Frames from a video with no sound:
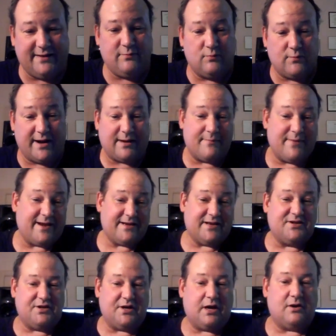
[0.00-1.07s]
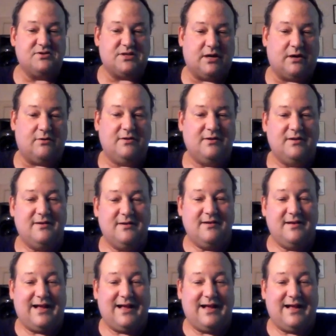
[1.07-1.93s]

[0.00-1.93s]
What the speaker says: he recommended, So